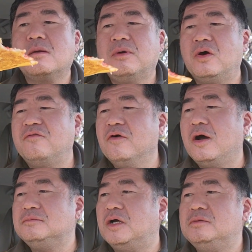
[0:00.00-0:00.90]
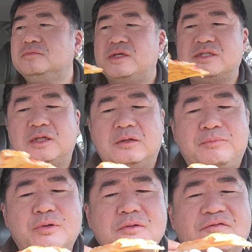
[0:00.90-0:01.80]
But overall, oh, there's a little
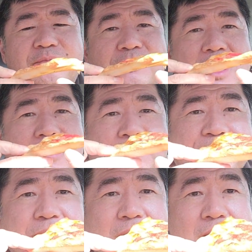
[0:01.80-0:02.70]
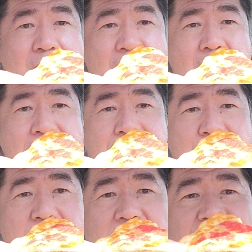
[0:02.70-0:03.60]
pool
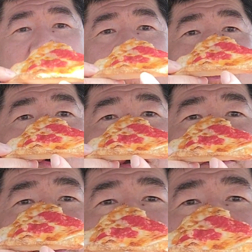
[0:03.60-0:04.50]
of oil there.